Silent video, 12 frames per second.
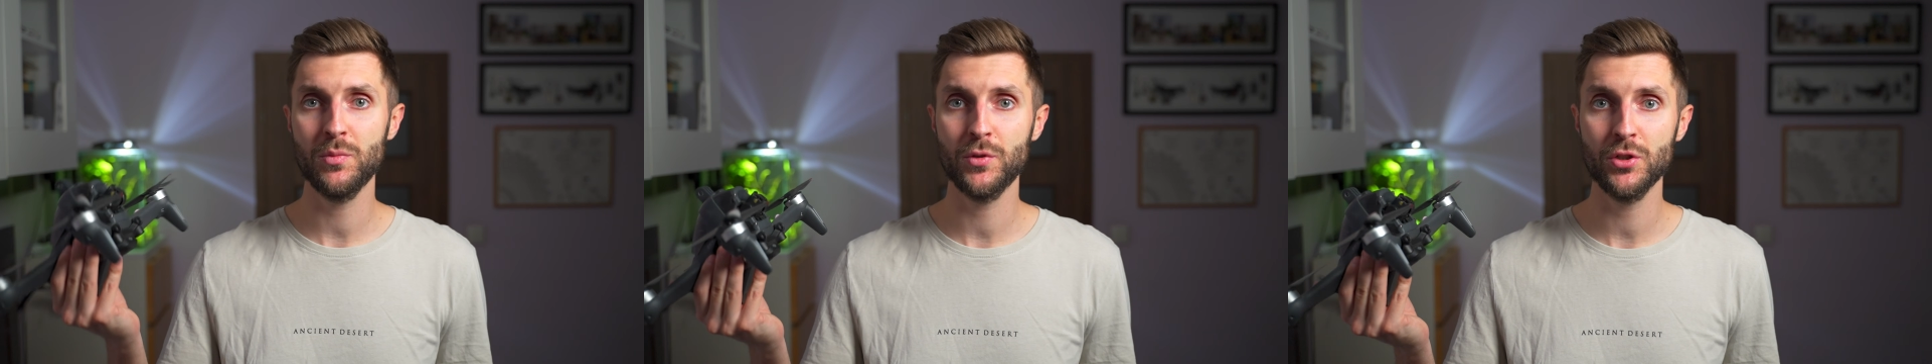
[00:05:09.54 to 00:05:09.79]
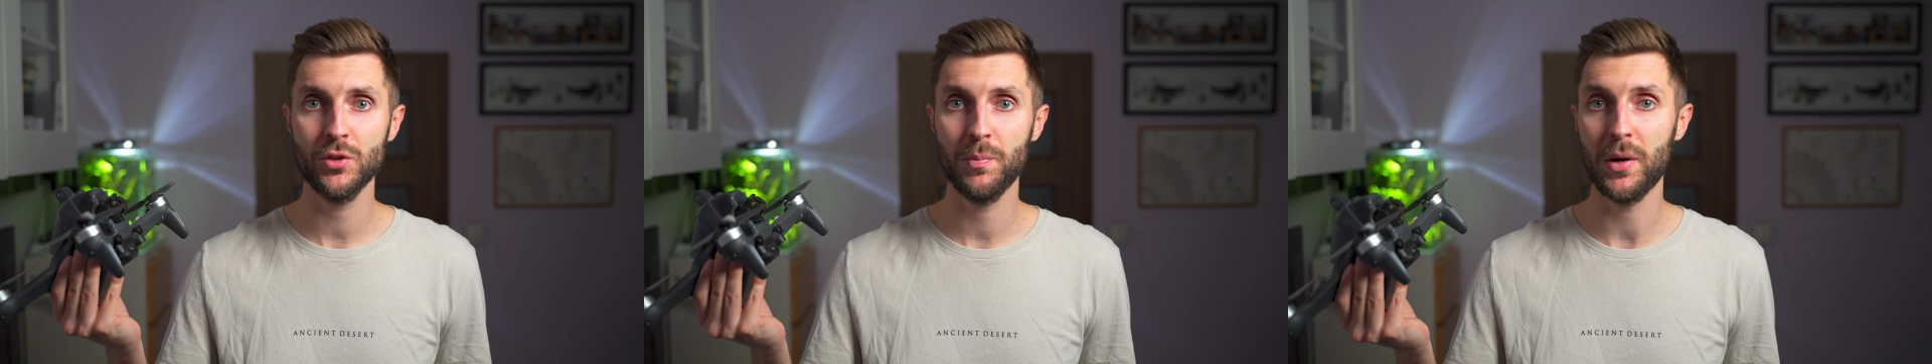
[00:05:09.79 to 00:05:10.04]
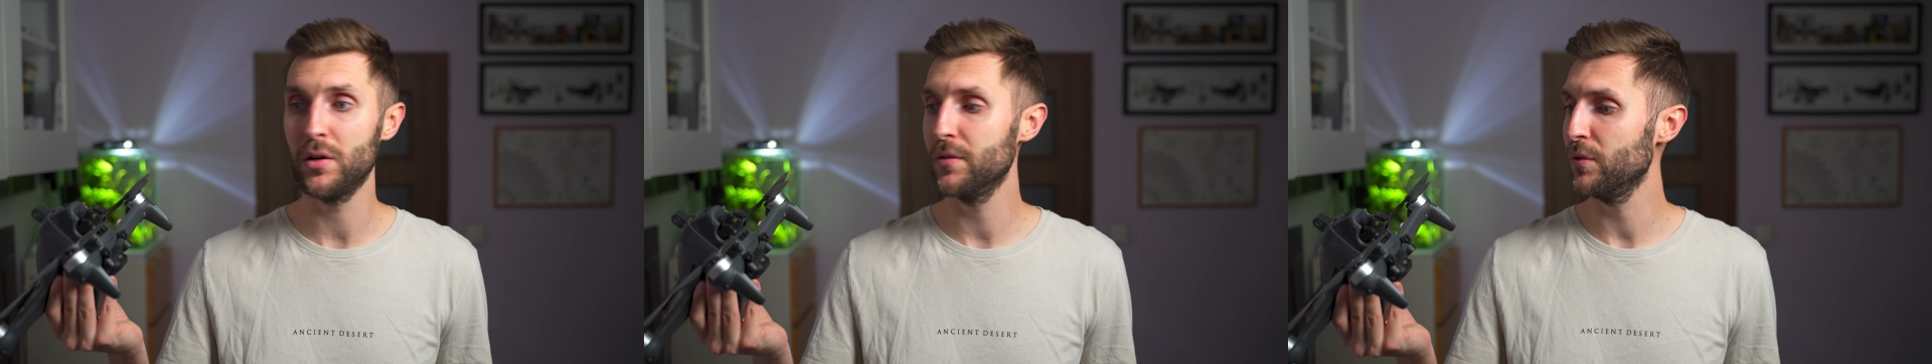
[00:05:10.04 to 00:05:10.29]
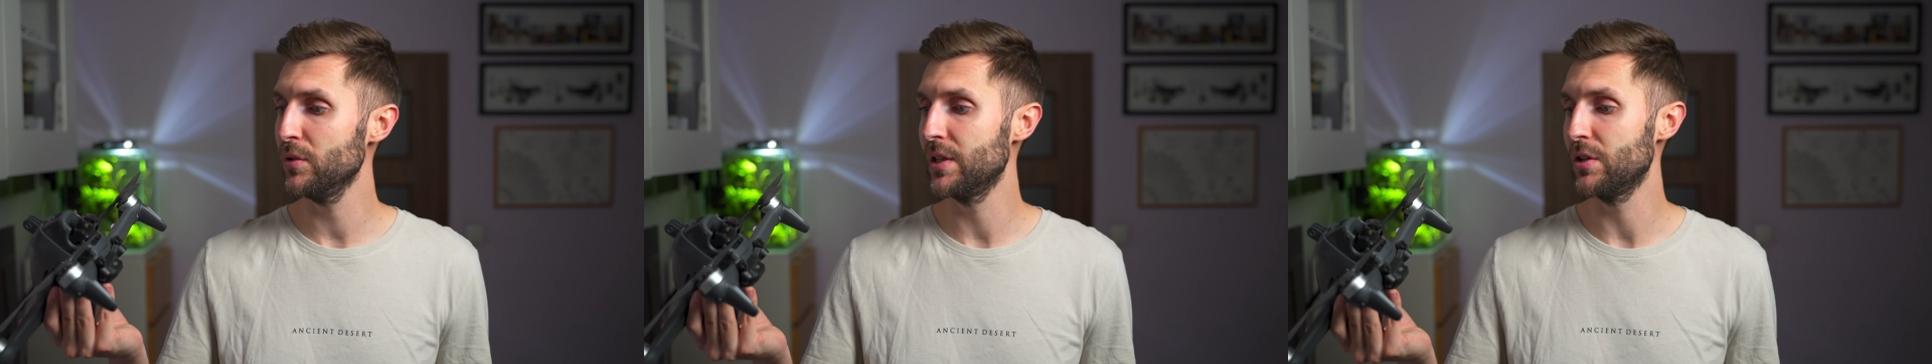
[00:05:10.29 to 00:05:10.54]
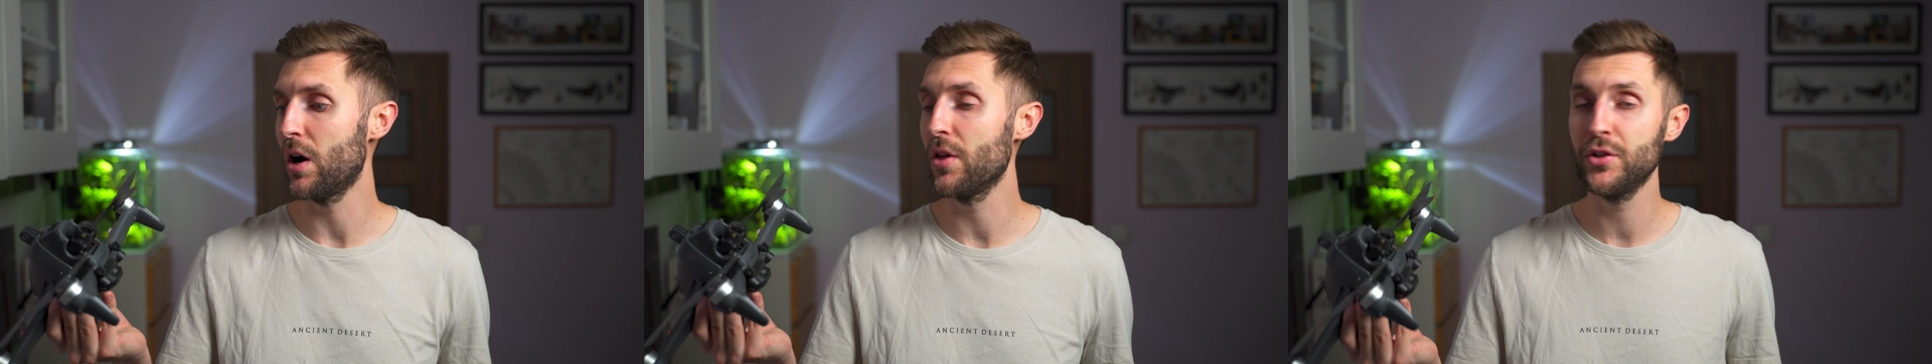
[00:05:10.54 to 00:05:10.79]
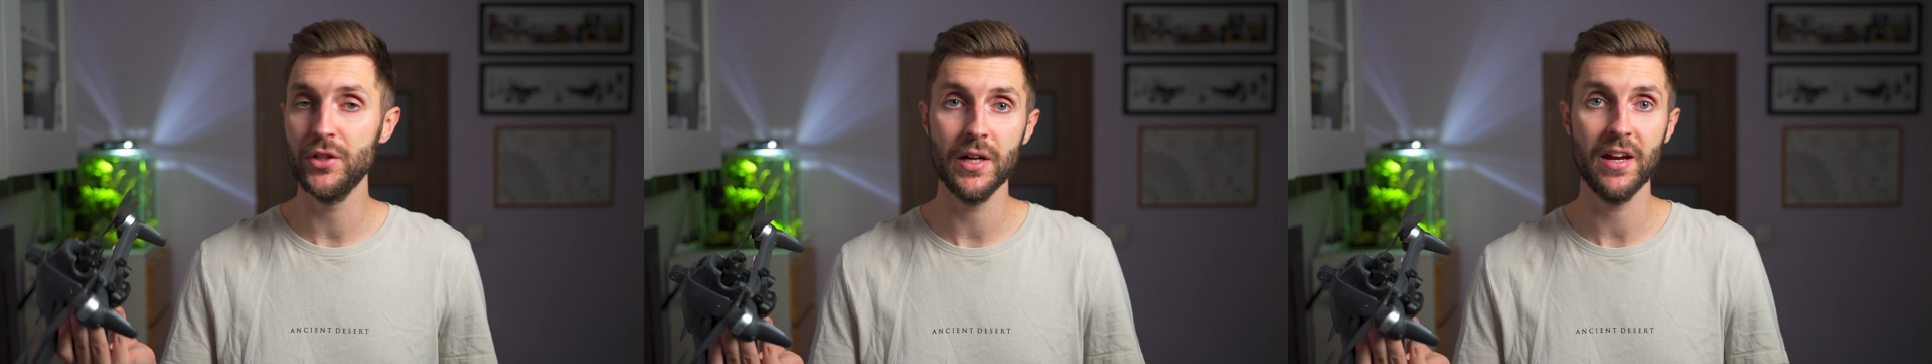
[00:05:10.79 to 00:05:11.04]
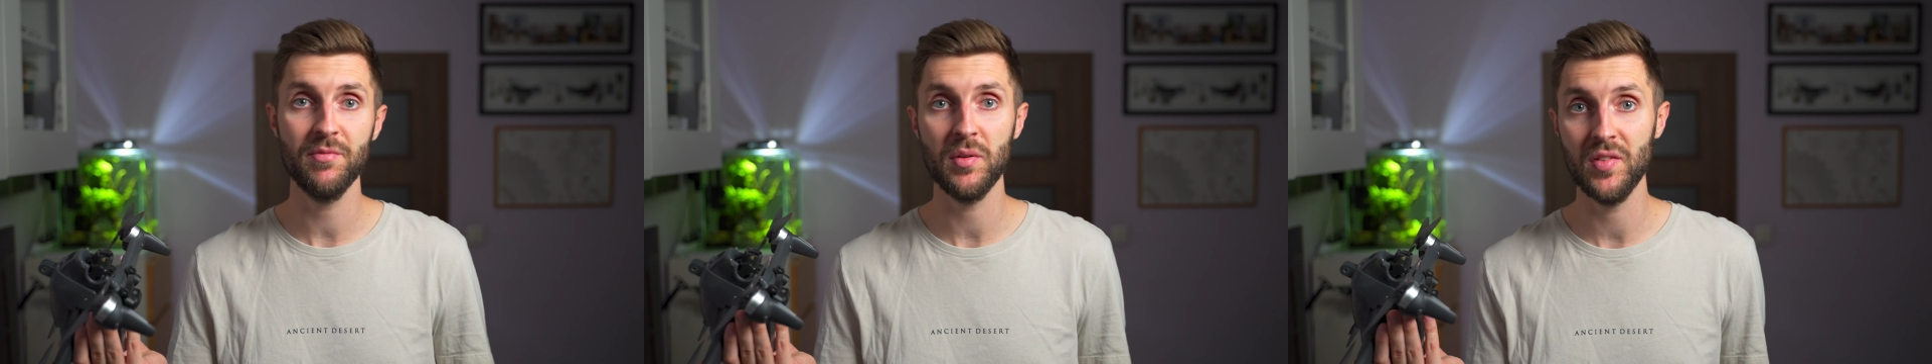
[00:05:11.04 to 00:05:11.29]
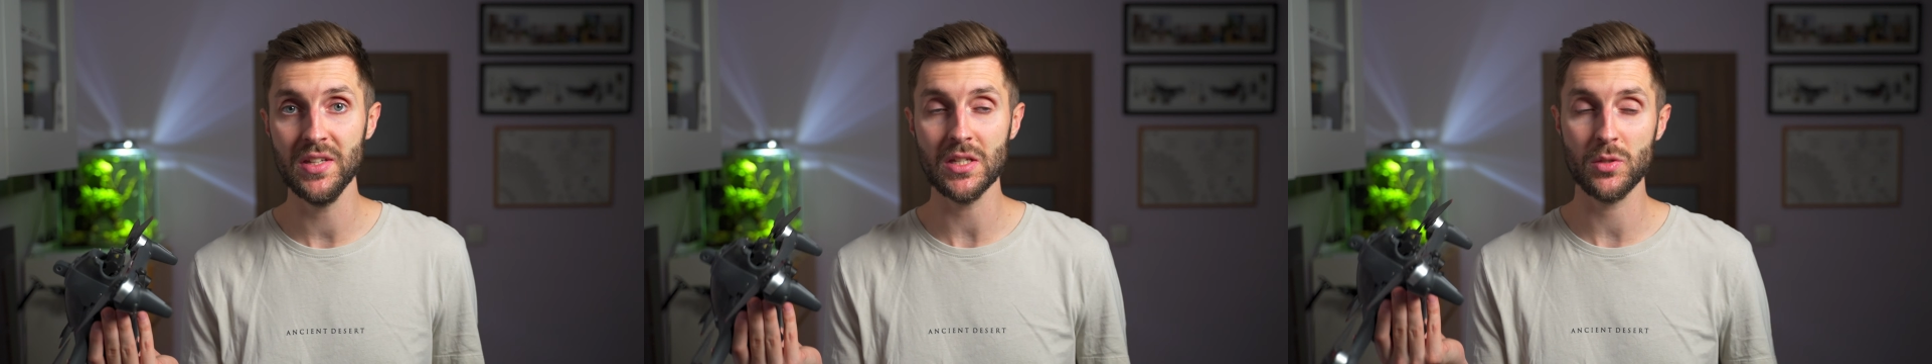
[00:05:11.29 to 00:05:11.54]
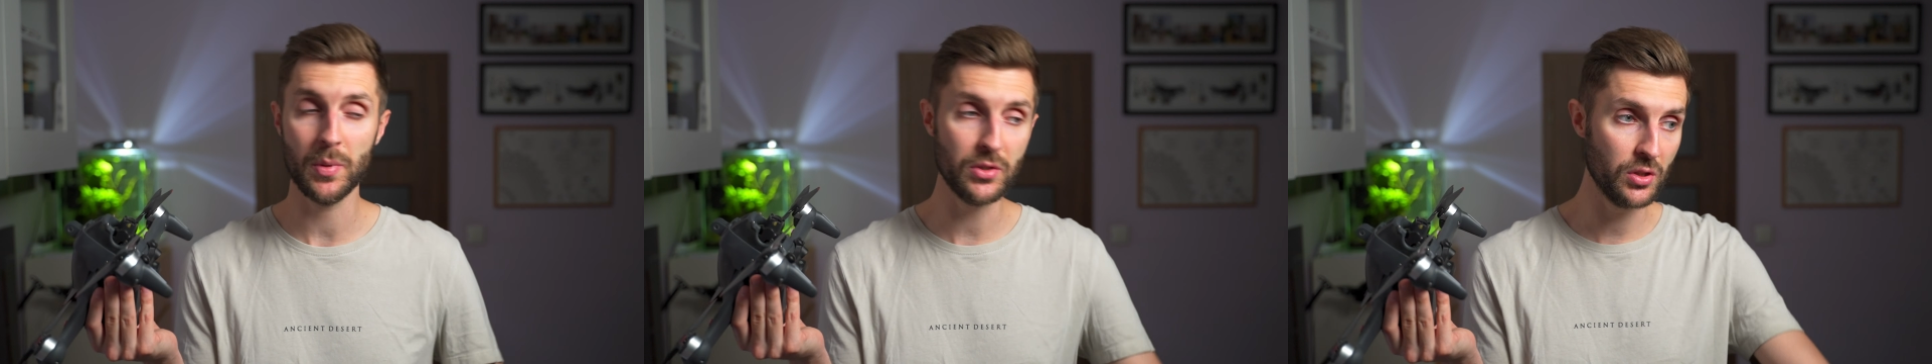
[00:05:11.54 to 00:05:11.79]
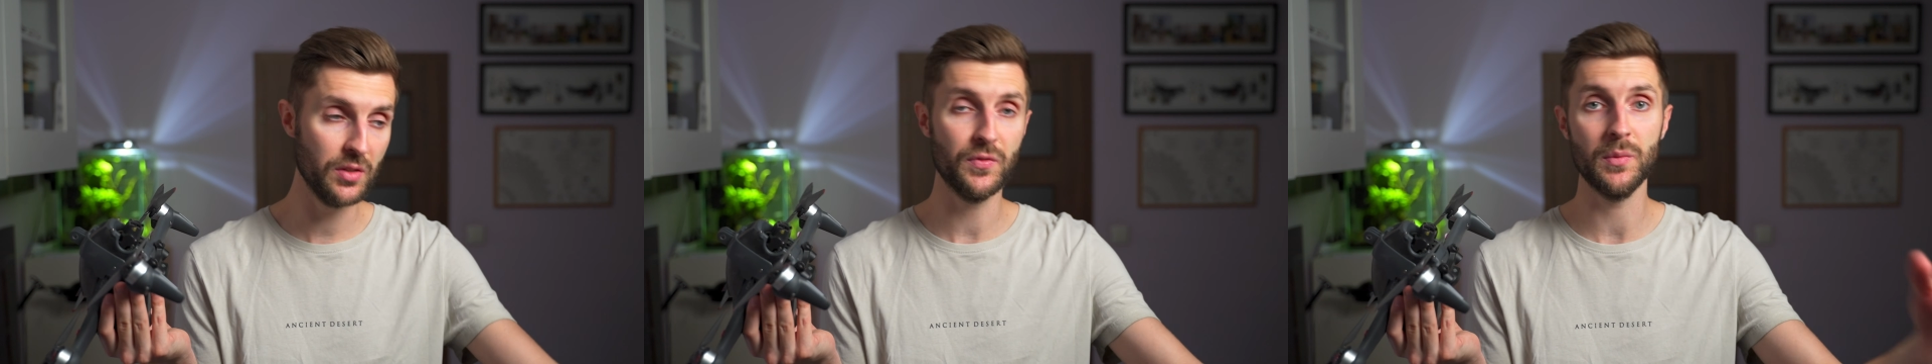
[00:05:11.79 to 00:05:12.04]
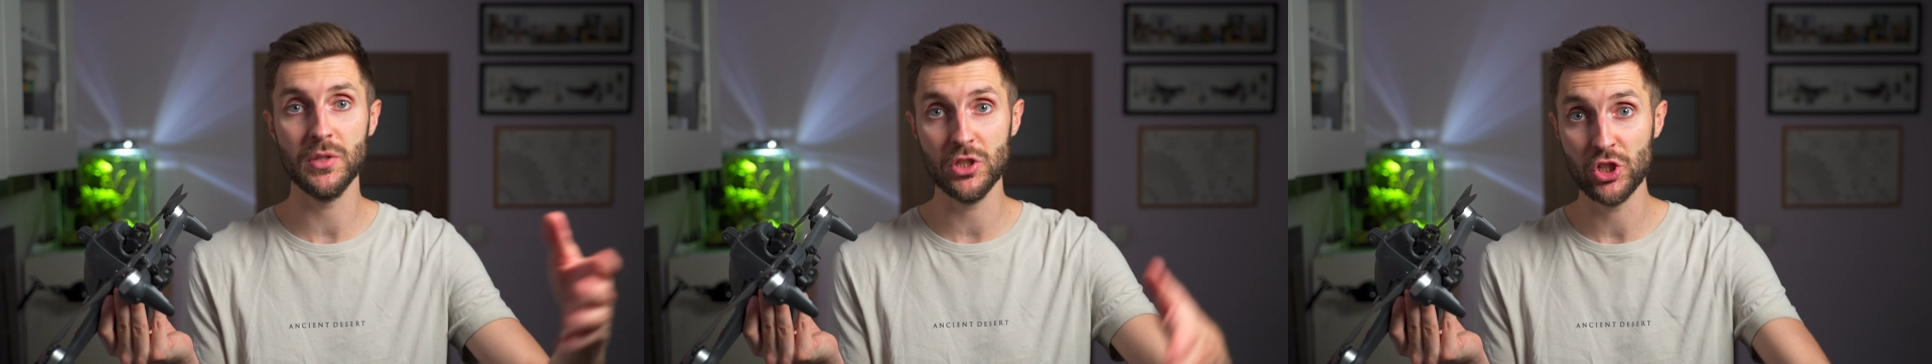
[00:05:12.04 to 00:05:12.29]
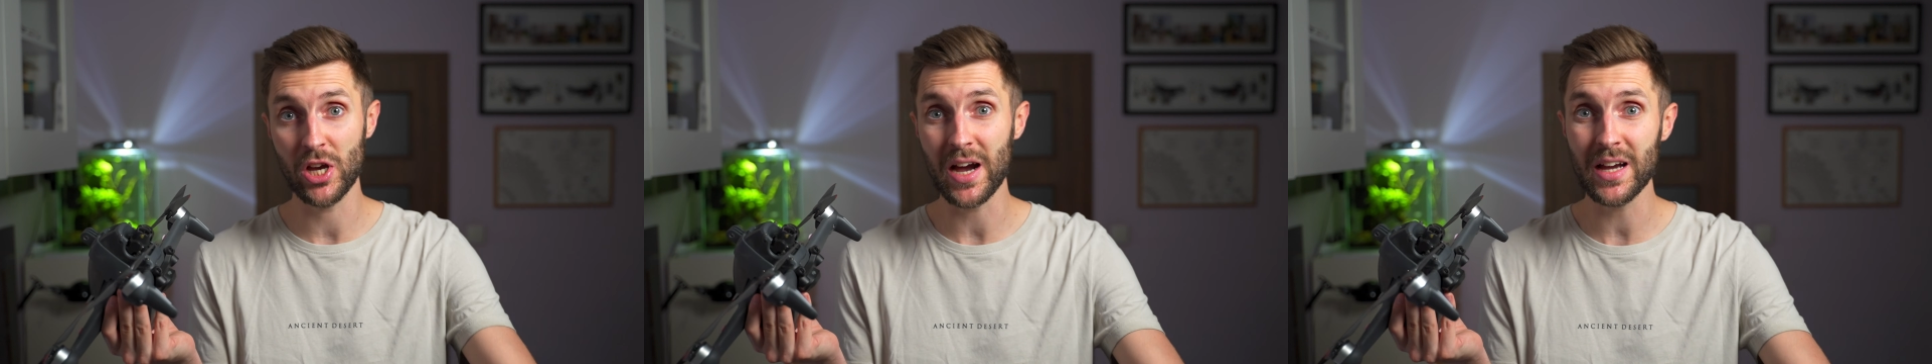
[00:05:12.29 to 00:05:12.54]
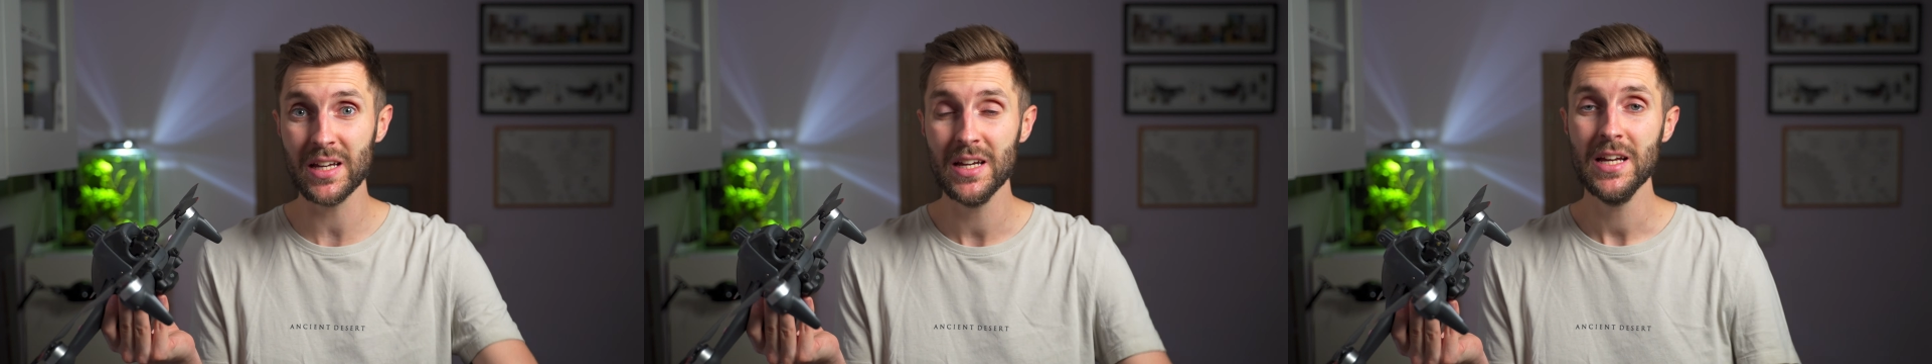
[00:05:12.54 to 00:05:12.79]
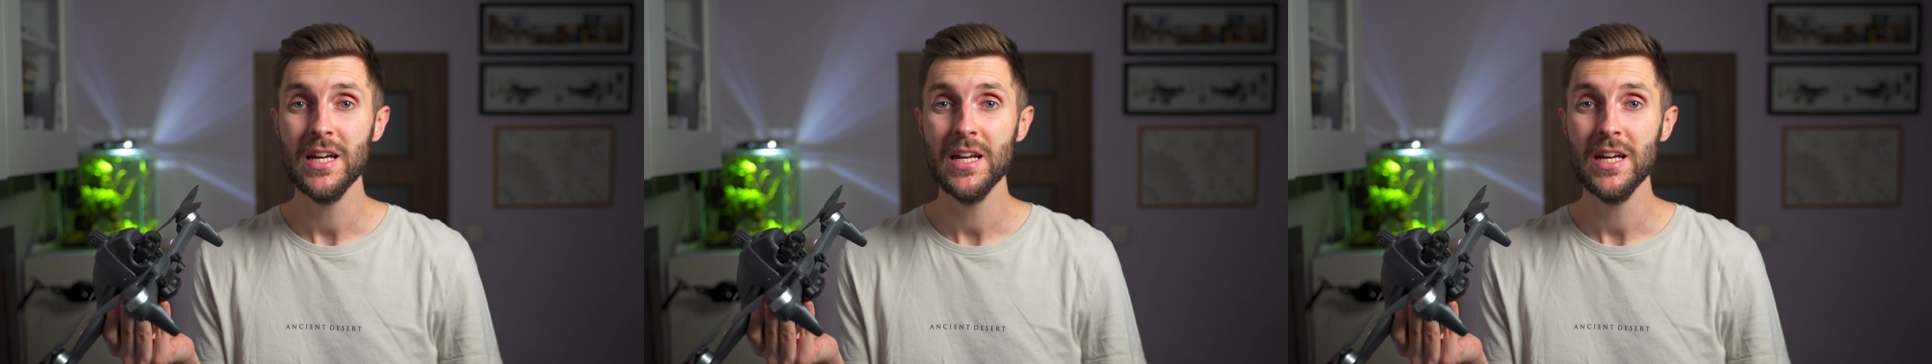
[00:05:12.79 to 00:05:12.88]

more powerful than other FPVs, especially from DJI,